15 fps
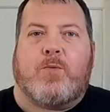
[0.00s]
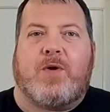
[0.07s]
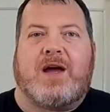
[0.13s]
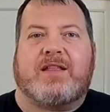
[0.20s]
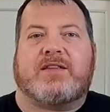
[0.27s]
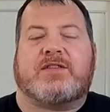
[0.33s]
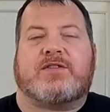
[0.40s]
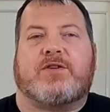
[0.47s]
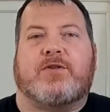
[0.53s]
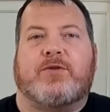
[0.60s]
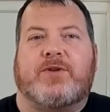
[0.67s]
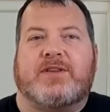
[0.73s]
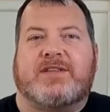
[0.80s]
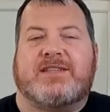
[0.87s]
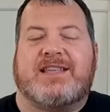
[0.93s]
While the
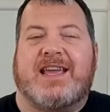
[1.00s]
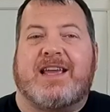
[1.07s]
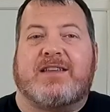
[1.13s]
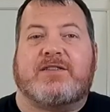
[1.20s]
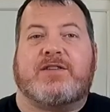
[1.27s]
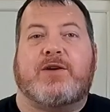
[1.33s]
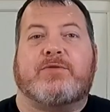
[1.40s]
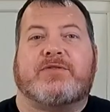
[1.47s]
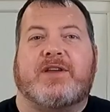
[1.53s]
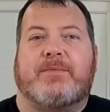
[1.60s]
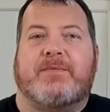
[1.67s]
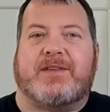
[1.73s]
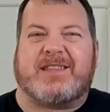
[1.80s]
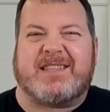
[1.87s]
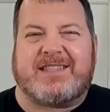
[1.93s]
sirloin steak soaks
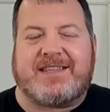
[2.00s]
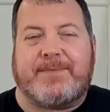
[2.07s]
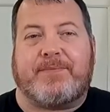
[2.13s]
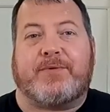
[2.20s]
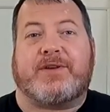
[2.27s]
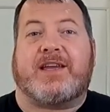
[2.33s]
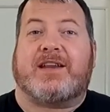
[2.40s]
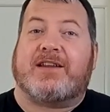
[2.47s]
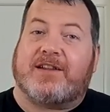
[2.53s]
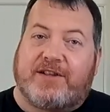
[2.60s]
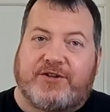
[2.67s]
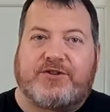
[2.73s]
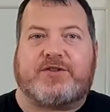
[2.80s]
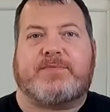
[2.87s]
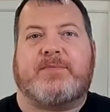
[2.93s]
up this simple yet
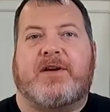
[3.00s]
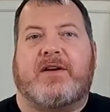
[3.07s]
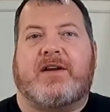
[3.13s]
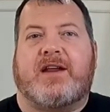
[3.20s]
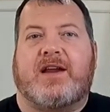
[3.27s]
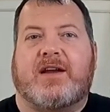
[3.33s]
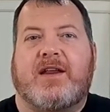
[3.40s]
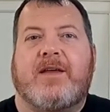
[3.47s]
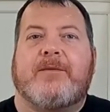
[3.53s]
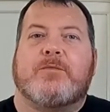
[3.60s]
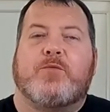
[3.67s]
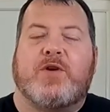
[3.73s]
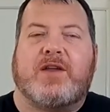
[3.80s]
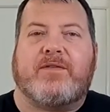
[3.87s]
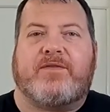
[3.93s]
delicious marinade,
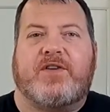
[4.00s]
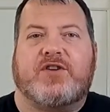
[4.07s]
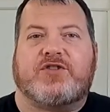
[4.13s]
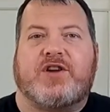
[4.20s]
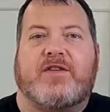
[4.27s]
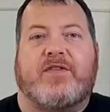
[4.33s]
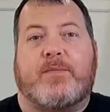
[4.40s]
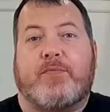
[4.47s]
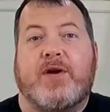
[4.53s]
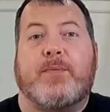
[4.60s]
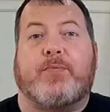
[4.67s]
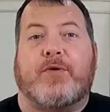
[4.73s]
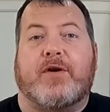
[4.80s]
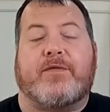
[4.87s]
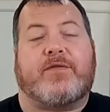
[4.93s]
we can finish off our
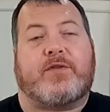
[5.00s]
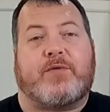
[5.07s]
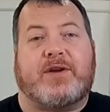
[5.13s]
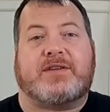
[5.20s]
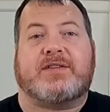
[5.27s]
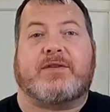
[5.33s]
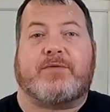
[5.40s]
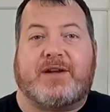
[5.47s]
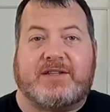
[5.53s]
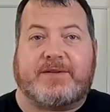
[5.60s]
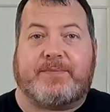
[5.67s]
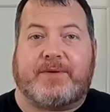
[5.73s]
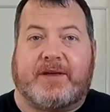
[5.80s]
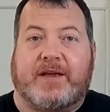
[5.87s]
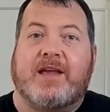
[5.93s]
prep work for the rest of the
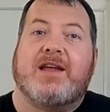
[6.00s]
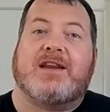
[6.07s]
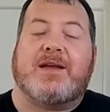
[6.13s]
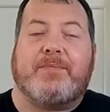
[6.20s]
recipe.